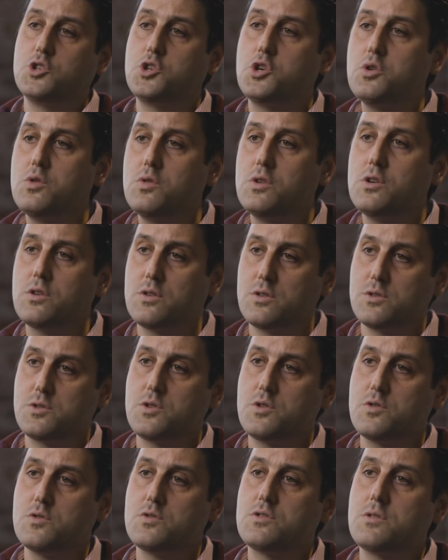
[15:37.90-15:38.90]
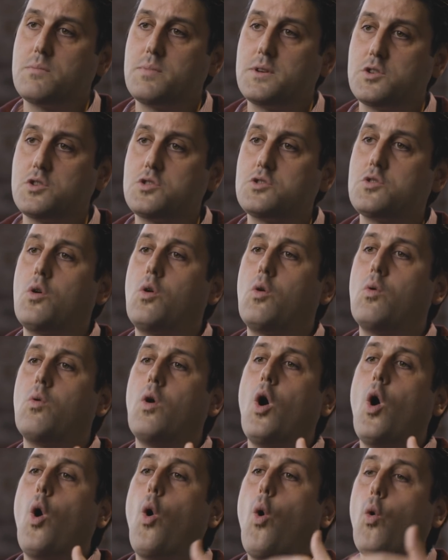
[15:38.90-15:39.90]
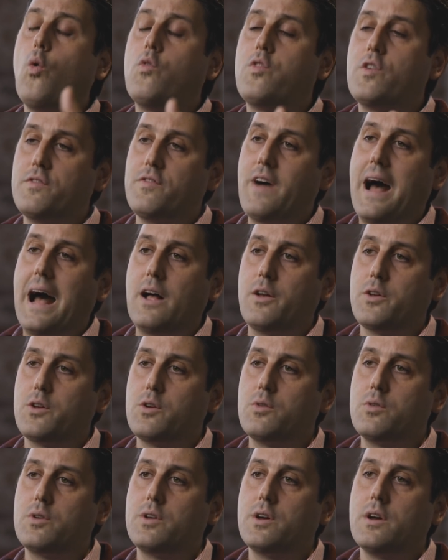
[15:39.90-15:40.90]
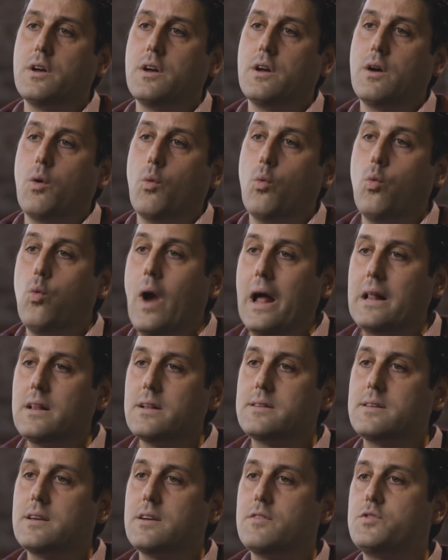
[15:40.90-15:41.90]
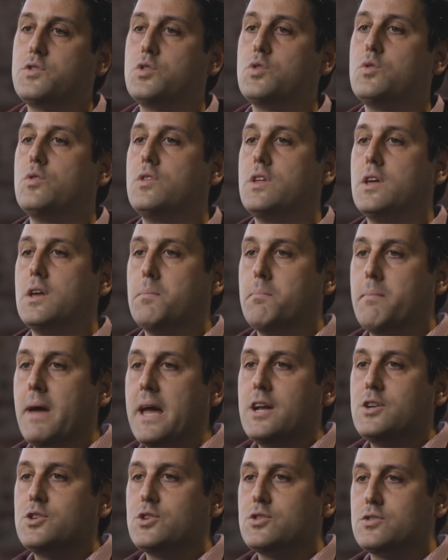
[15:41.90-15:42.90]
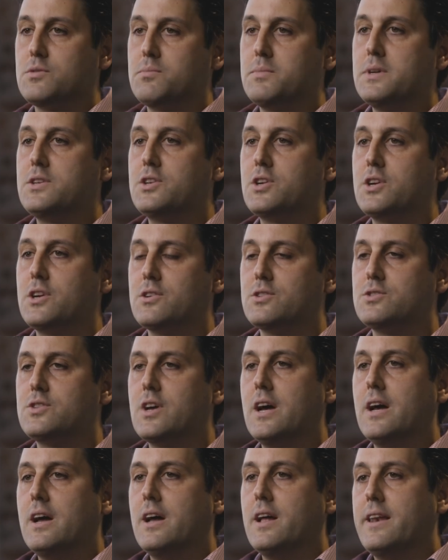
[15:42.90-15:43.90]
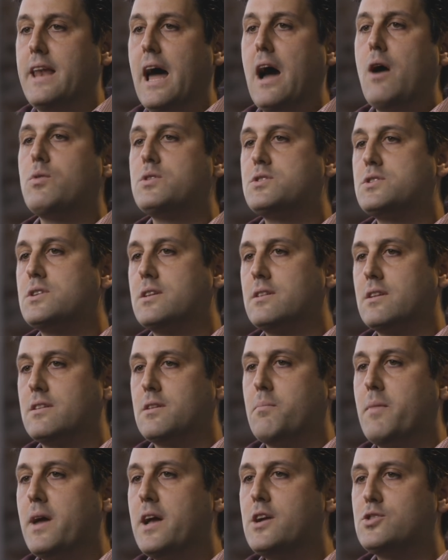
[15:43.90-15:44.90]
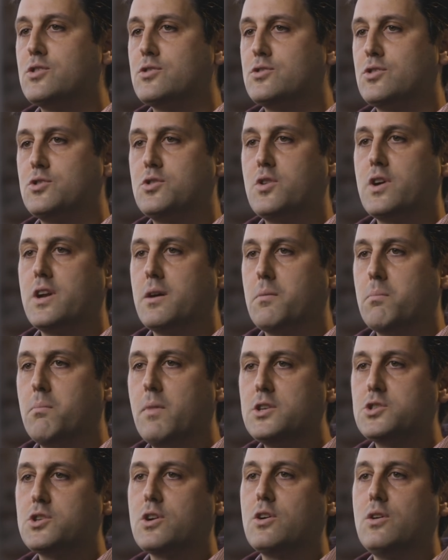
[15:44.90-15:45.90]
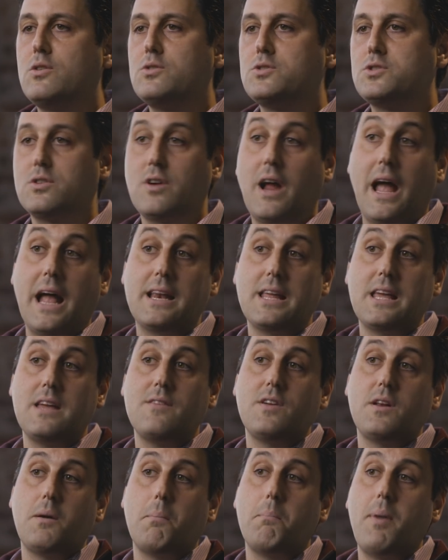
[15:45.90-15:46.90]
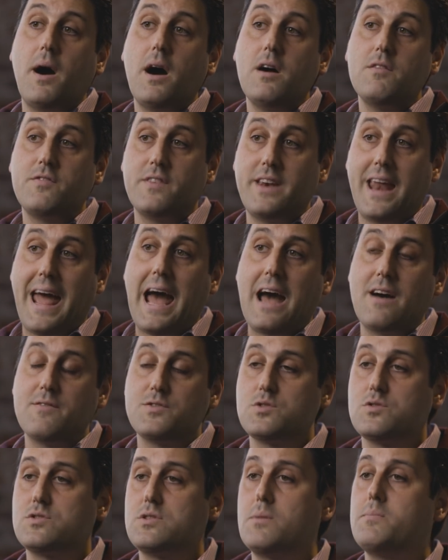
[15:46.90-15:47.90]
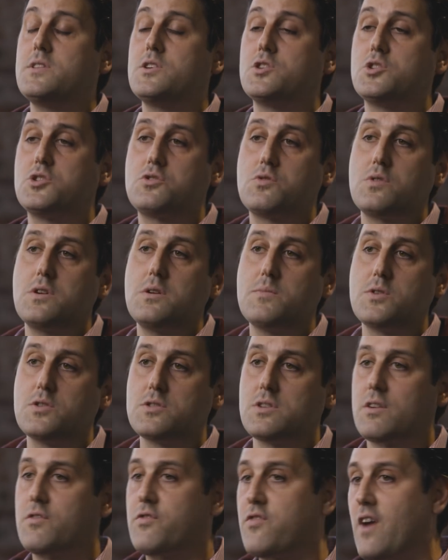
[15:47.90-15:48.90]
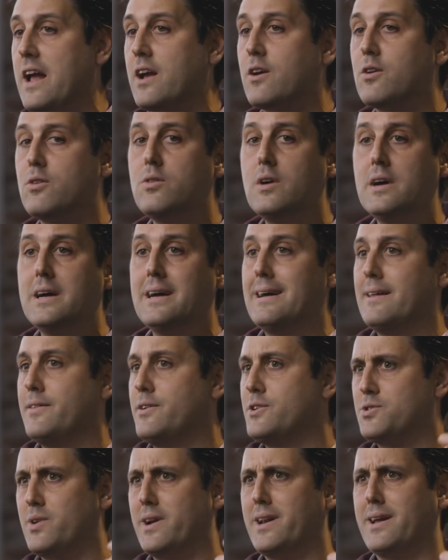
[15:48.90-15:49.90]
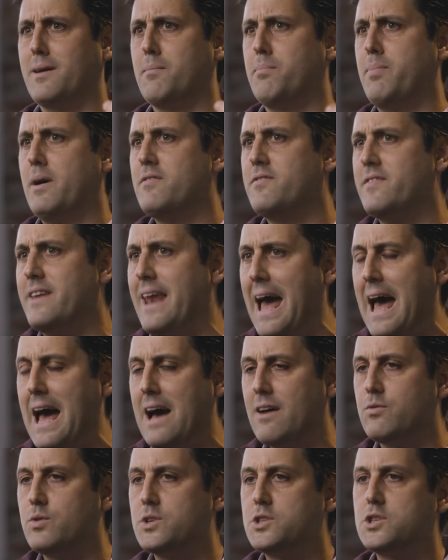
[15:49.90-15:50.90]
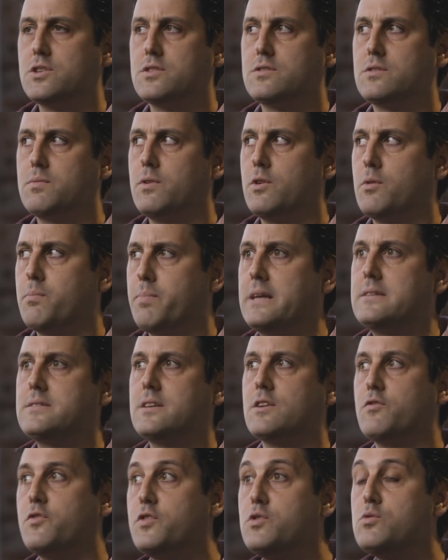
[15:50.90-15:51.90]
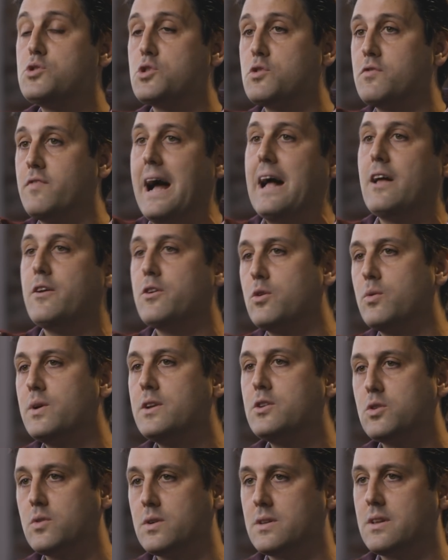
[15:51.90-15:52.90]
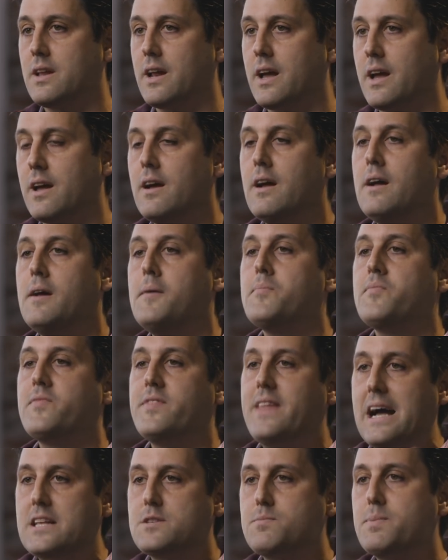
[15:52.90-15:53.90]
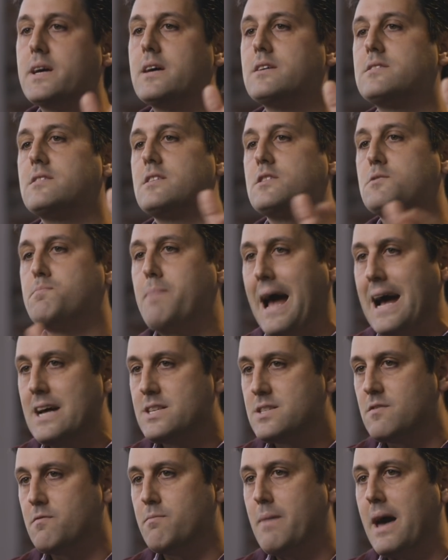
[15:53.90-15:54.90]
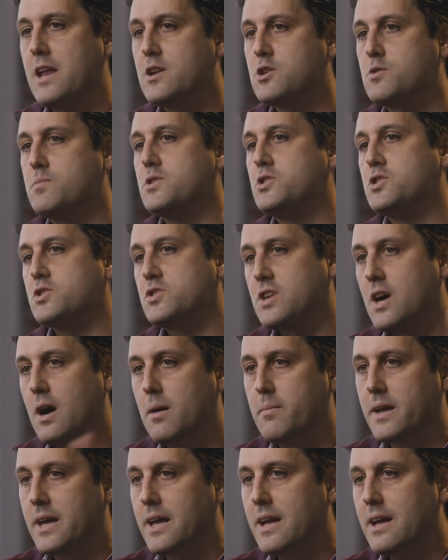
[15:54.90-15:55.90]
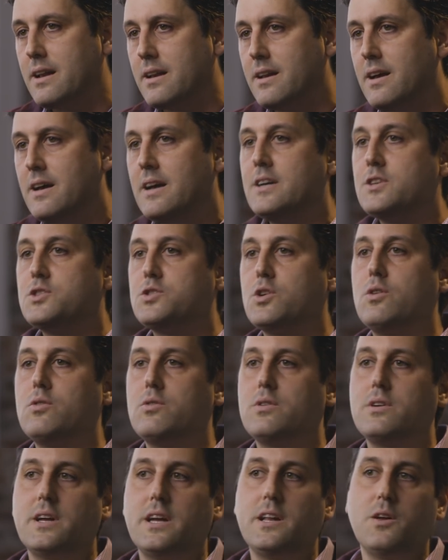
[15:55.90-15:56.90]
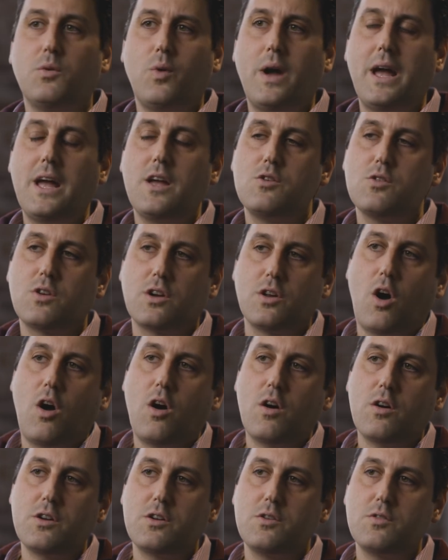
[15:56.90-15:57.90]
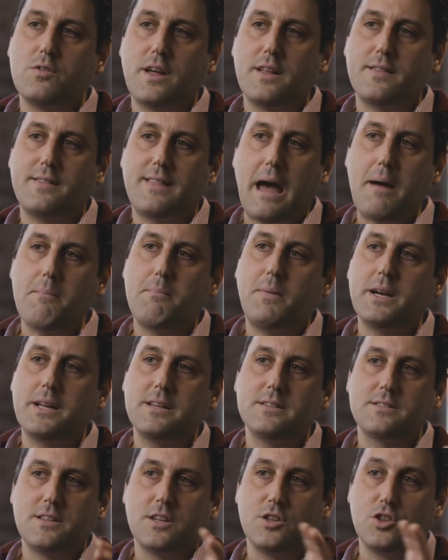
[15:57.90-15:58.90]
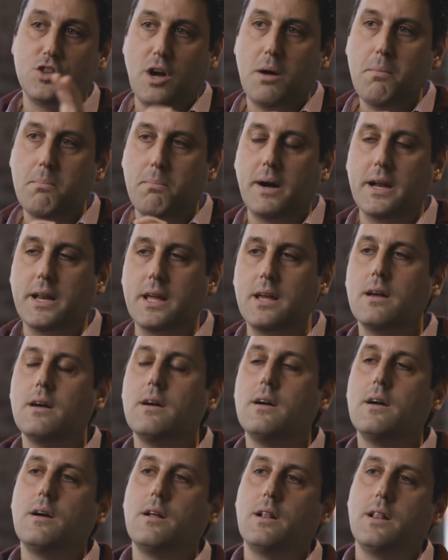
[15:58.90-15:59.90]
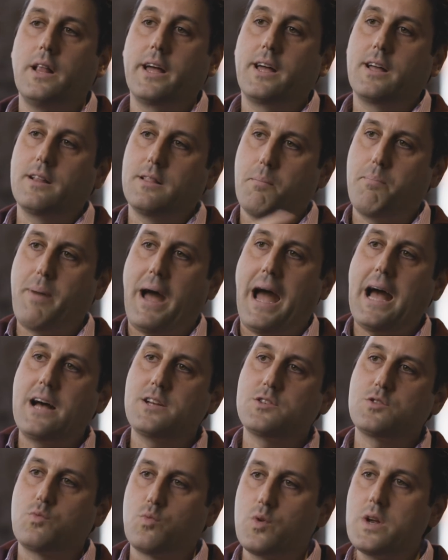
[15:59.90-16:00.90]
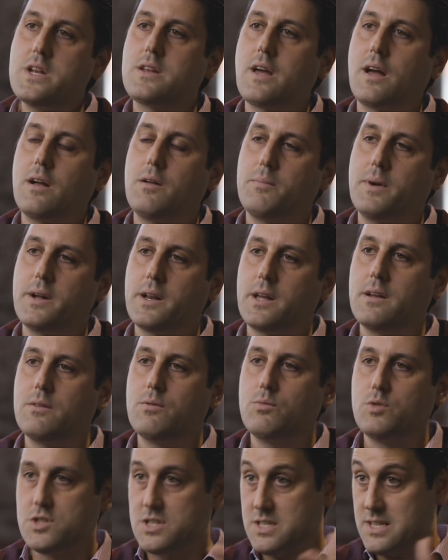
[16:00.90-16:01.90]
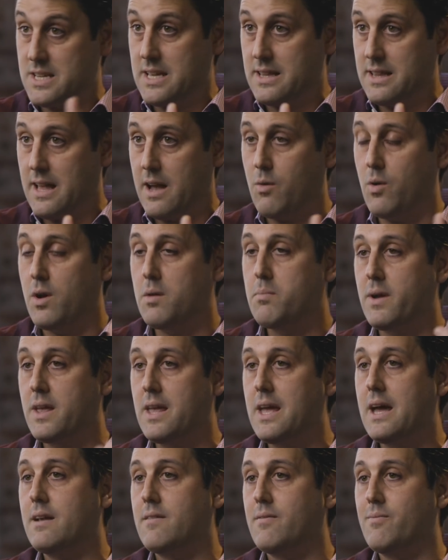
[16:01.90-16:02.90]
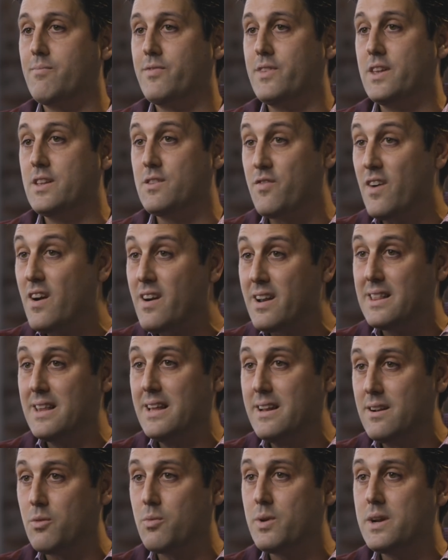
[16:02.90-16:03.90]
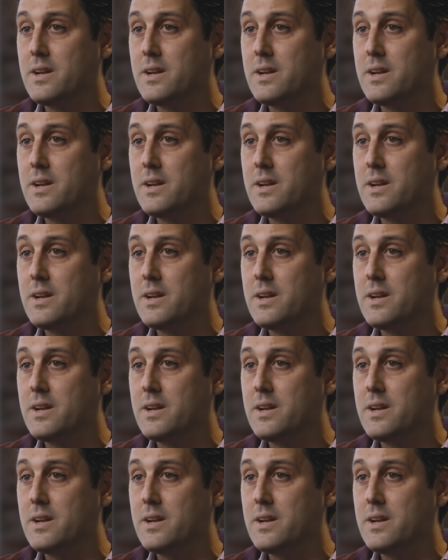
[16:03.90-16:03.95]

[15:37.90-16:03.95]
juniors used to be so overvalued relative to the majors and mid-tiers. Now we're seeing that the majors are trading much closer and even above NAV. So some of these streamers like Franco, they're trading above NAV, which is, you're basing future value into it today. That's because of this passive management just coming in. So in a way, you can argue that that money's the dumb money. Like in the past, retail money was seen that way, but yet there's very little